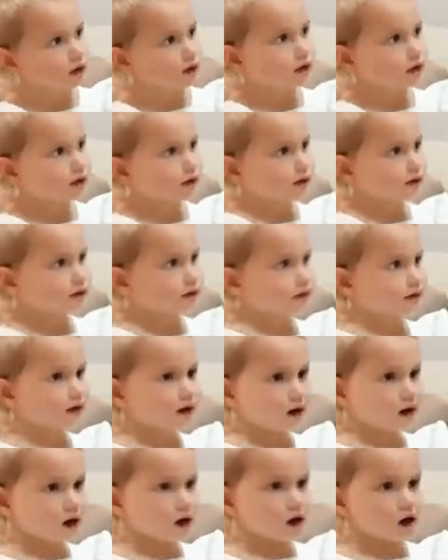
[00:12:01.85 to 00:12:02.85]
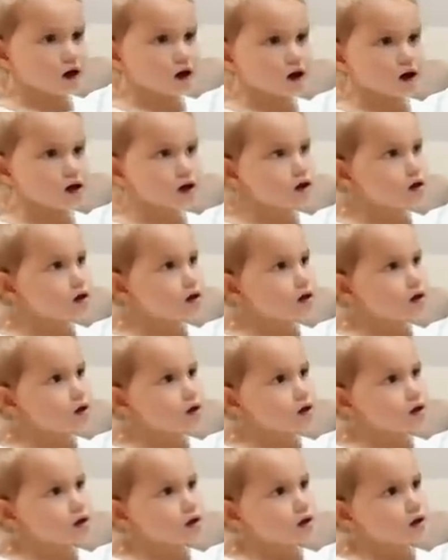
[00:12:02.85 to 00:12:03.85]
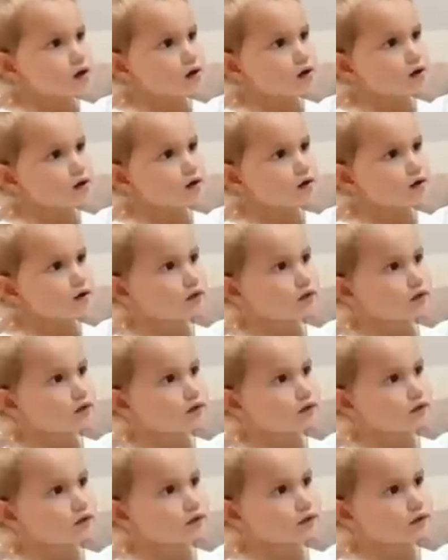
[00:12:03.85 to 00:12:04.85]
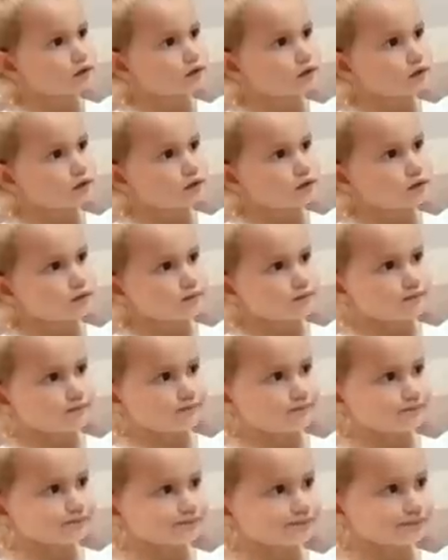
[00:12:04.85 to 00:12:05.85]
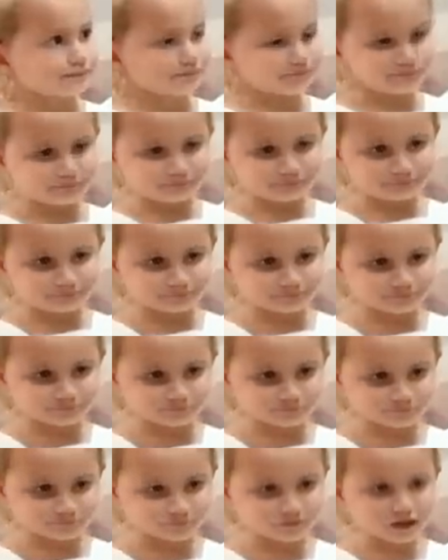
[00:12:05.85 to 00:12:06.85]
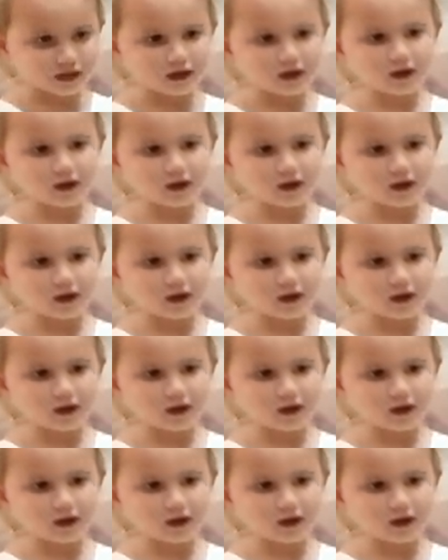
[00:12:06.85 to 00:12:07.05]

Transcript: (not speaking)